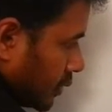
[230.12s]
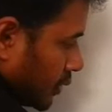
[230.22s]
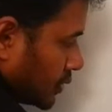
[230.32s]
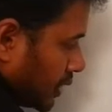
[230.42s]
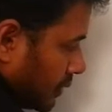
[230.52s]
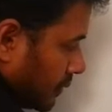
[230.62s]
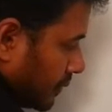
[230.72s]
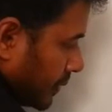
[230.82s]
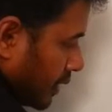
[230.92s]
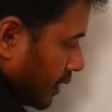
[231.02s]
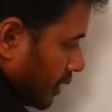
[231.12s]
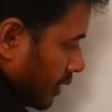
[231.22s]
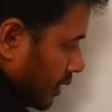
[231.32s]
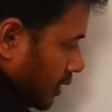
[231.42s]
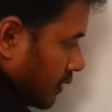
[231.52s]
2 to 7,
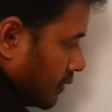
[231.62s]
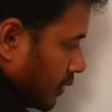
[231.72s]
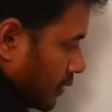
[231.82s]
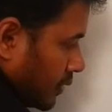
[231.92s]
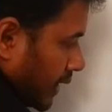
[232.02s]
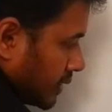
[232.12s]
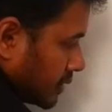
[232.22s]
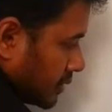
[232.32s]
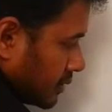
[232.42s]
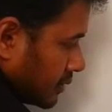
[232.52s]
4. Next,